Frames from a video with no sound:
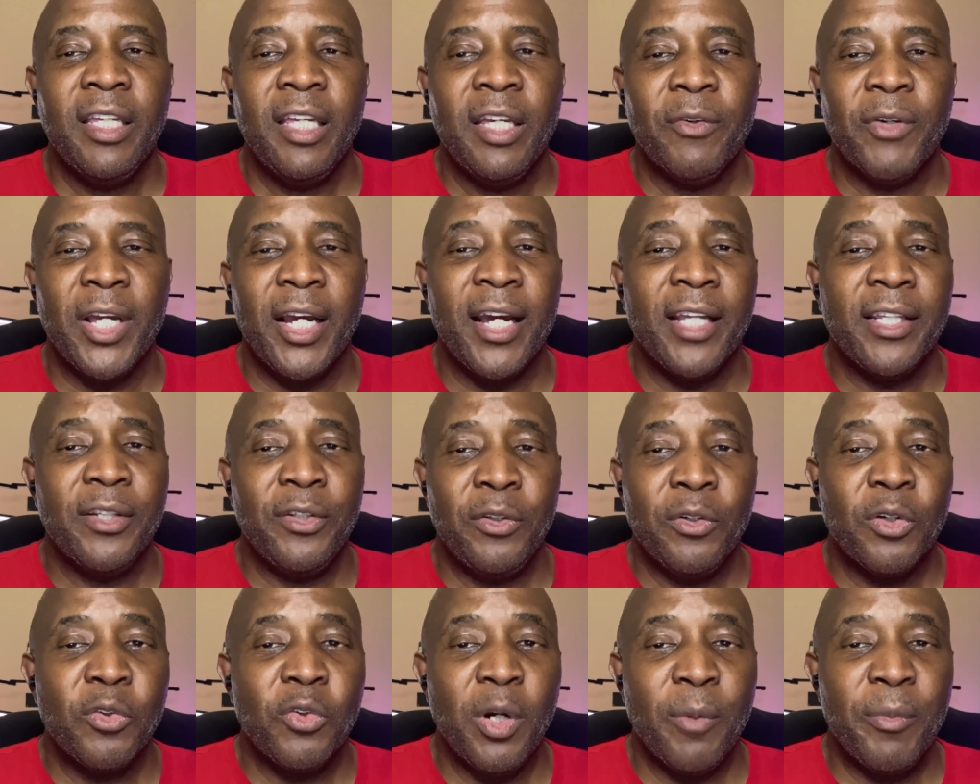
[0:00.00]
And when I got the
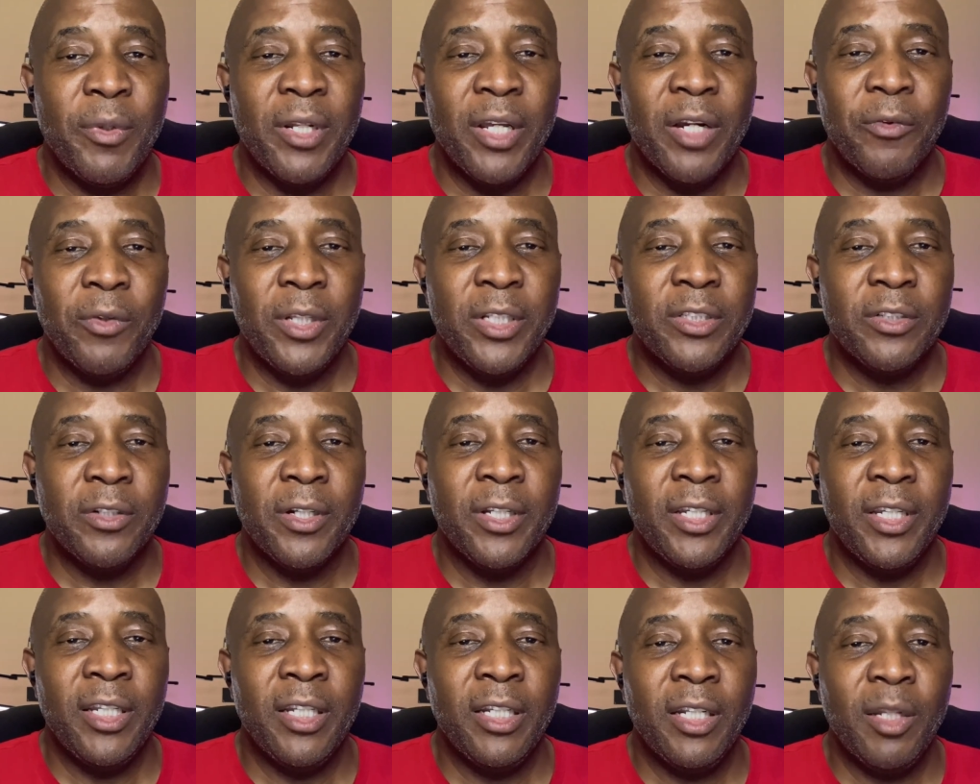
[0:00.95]
new equipment, I really started
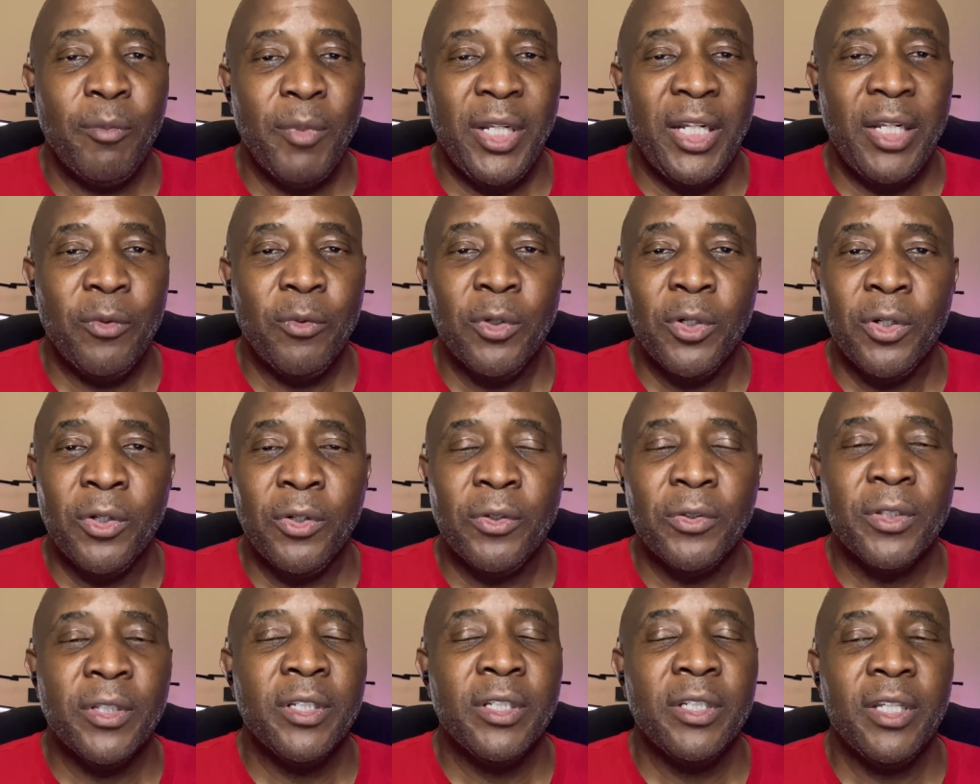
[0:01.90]
to get into the MIDI
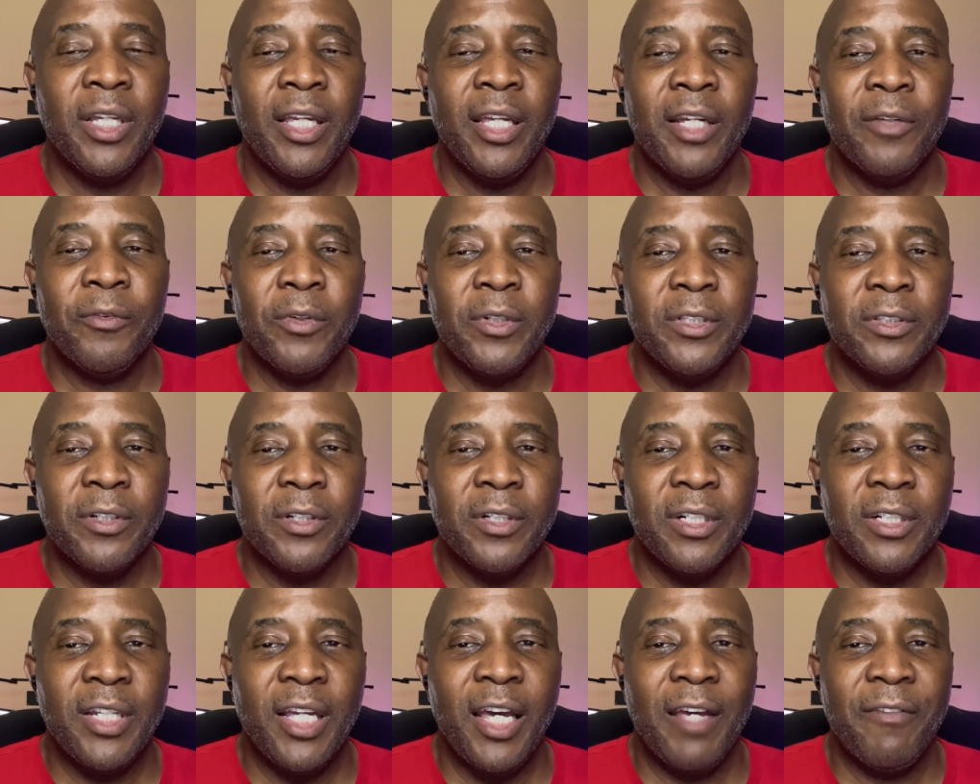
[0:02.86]
world and really start
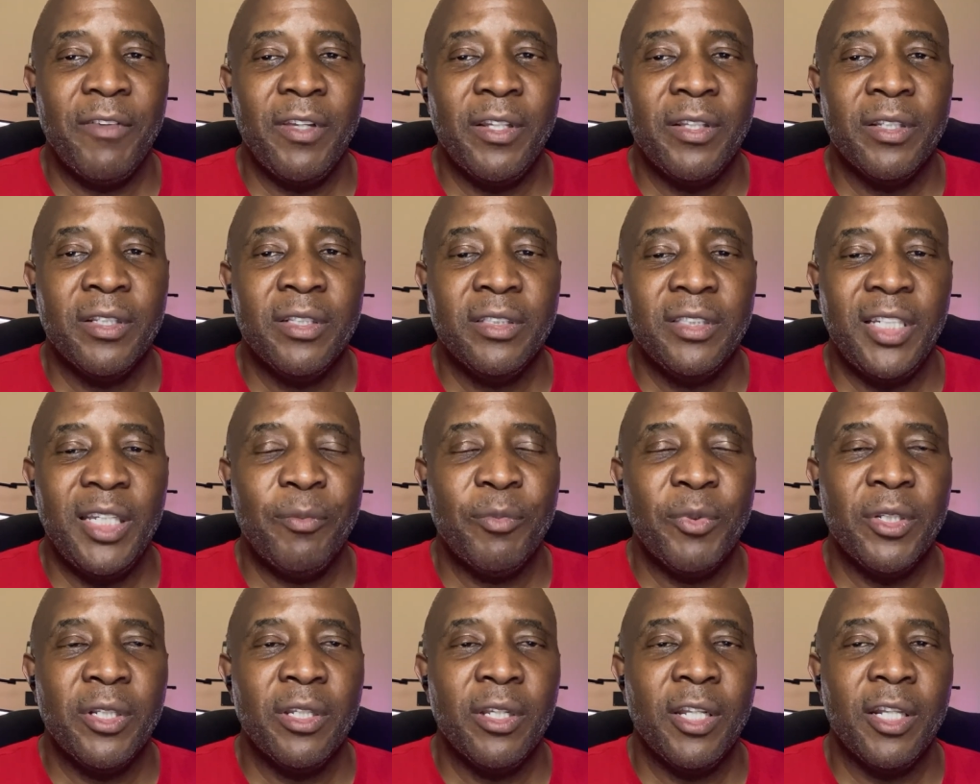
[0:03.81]
to dive in deep
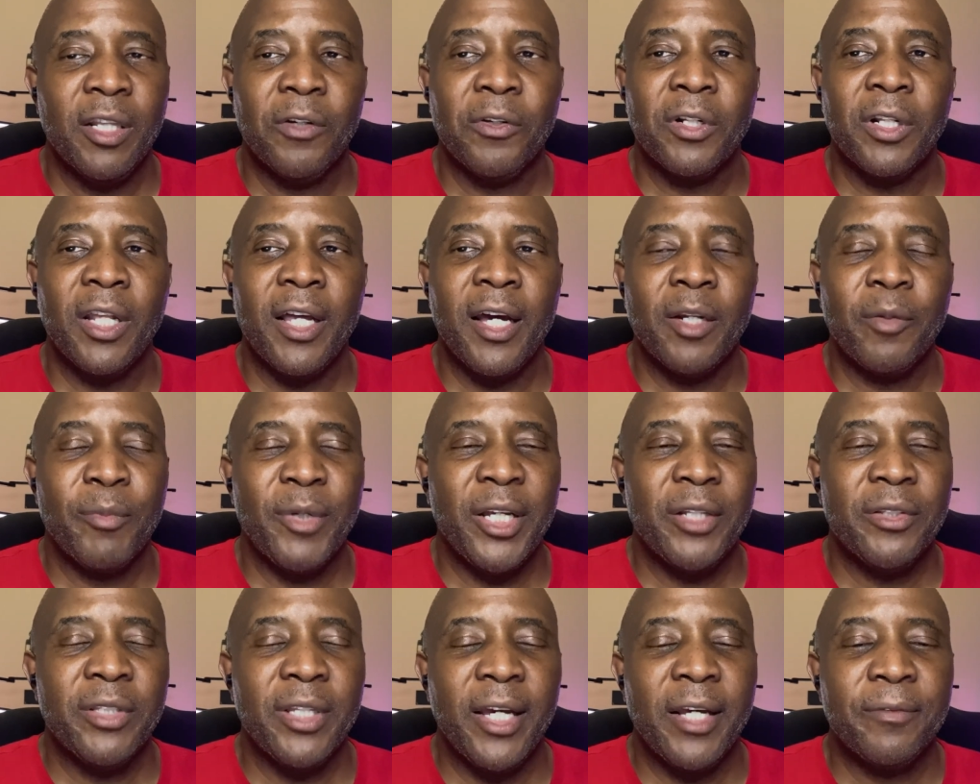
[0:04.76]
and learn a lot
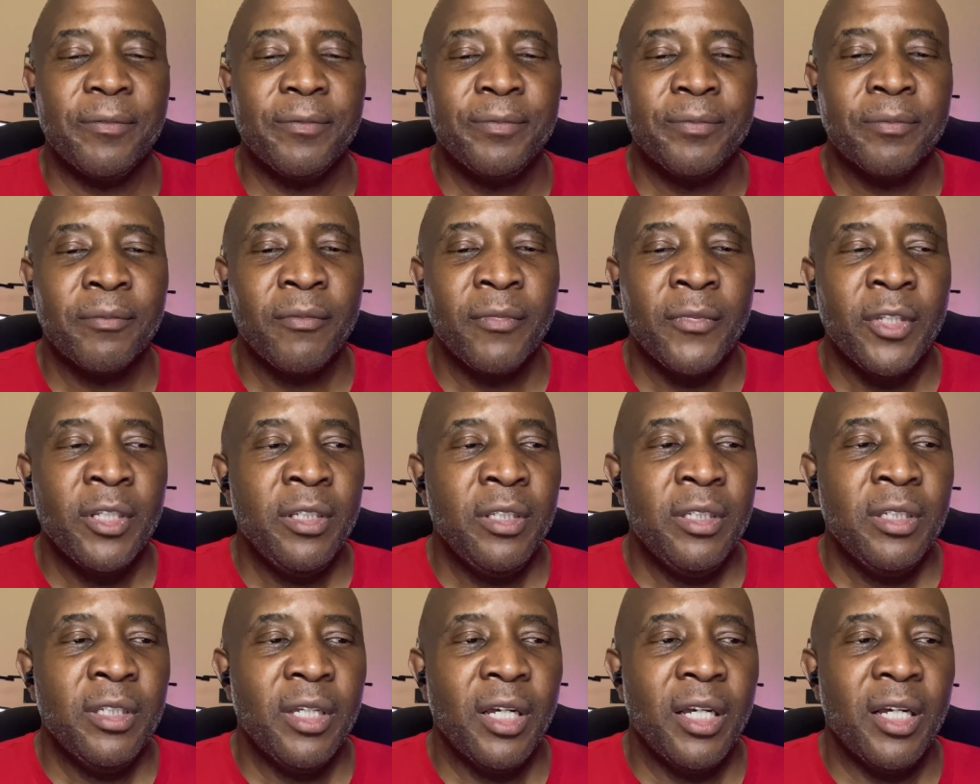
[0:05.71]
about that.
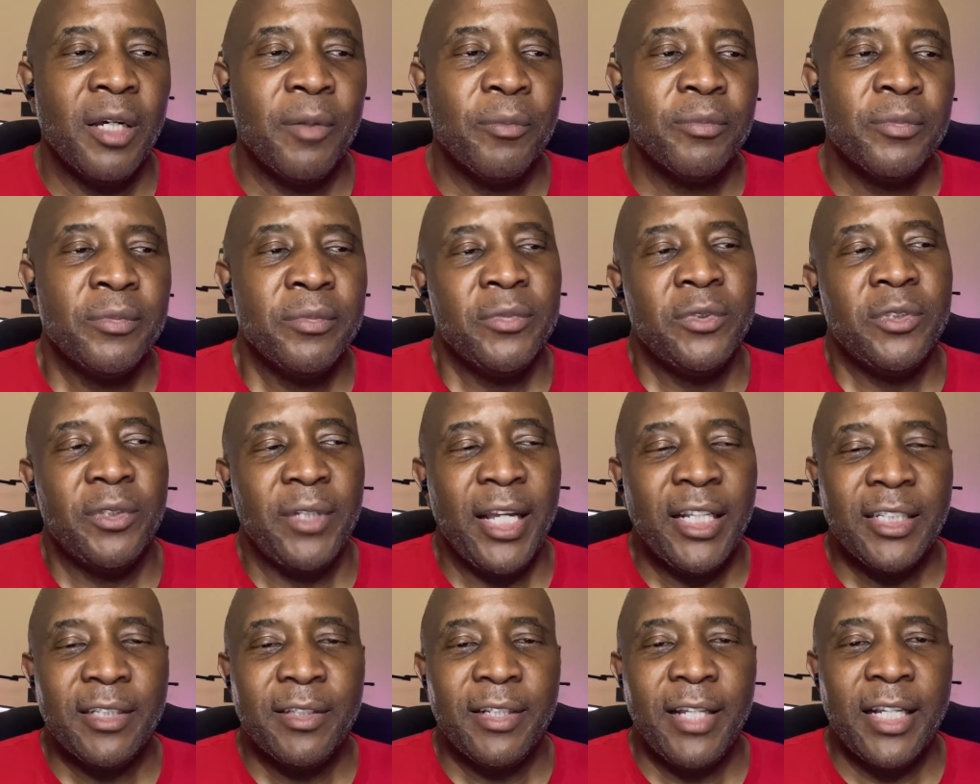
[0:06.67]
So
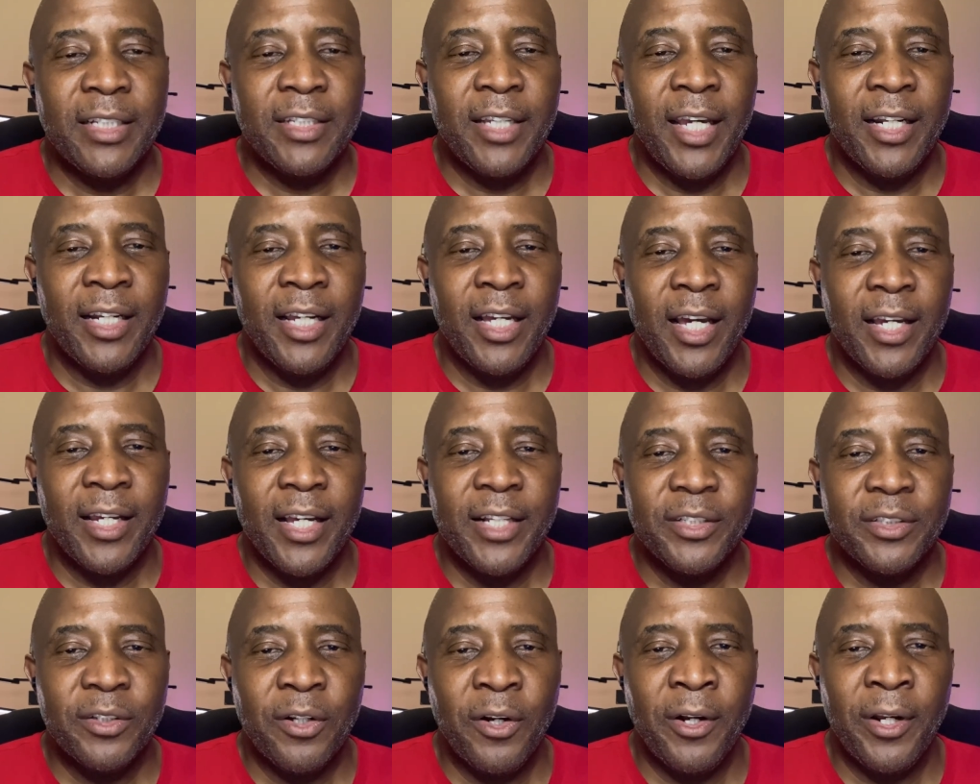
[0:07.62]
that's kind of how I
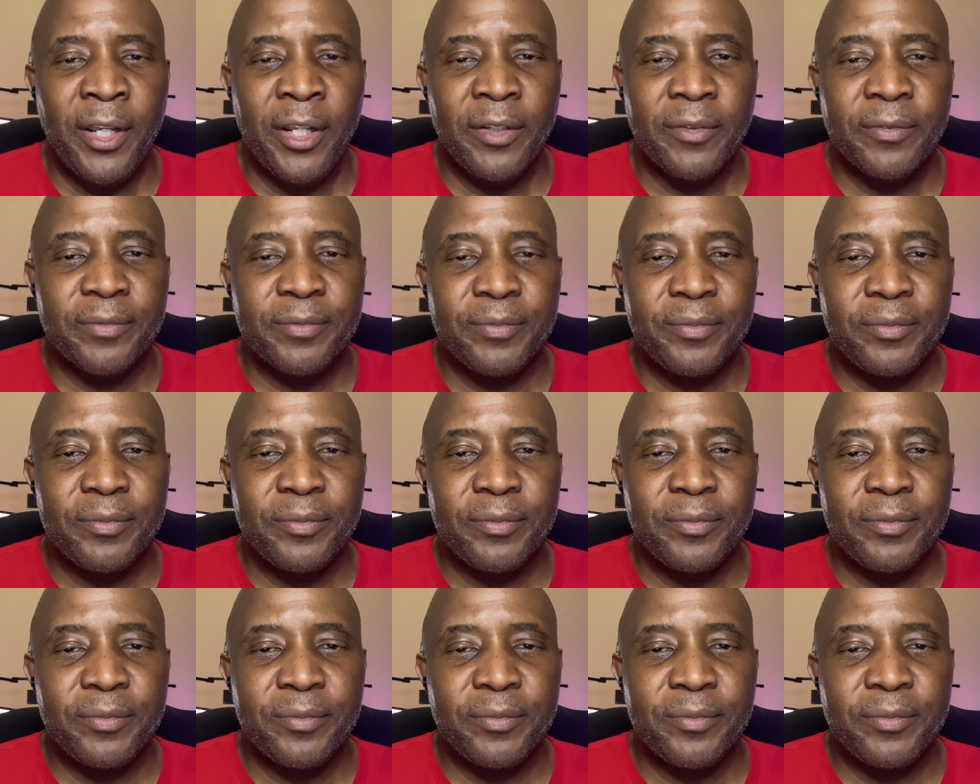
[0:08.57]
got started.